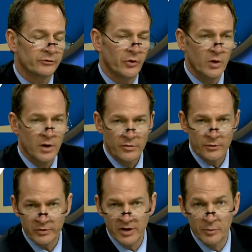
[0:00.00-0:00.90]
So they're
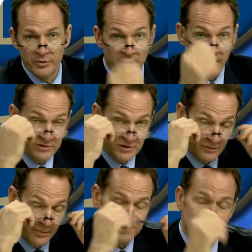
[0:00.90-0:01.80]
trying to put, obviously, the
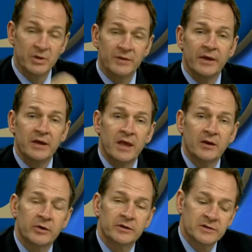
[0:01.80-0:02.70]
best spin they can
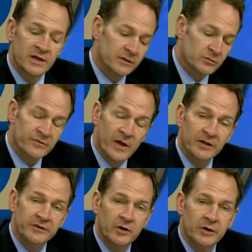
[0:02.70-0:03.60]
on it to say that it was
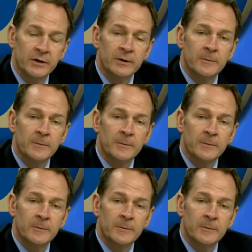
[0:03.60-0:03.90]
voluntary.